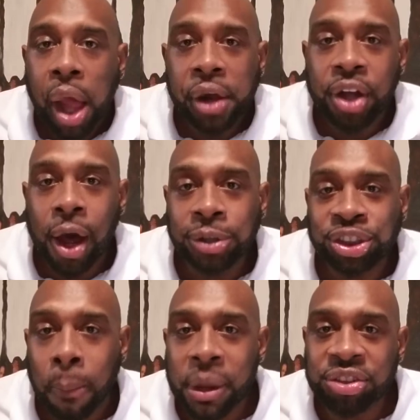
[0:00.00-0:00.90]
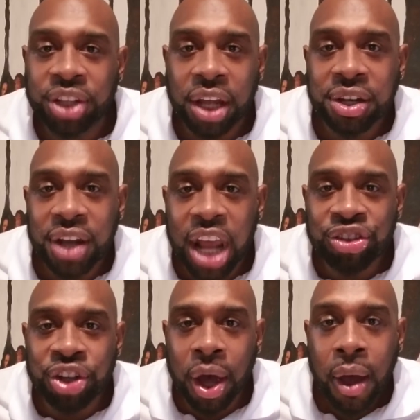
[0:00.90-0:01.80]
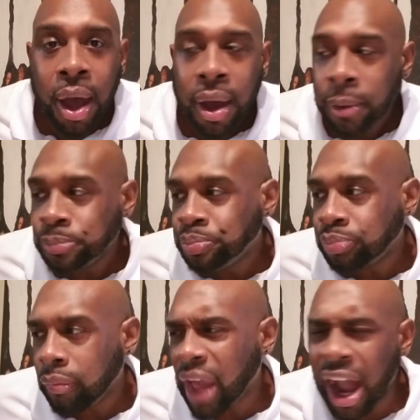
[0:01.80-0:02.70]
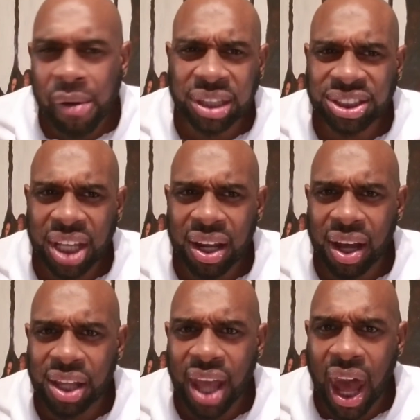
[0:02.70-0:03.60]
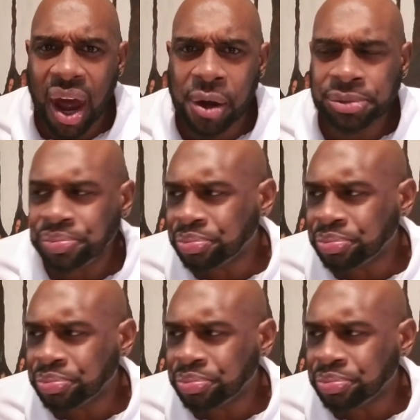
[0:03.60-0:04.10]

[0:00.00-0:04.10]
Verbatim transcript: goes to Miss Danasha. I already said her, y'all.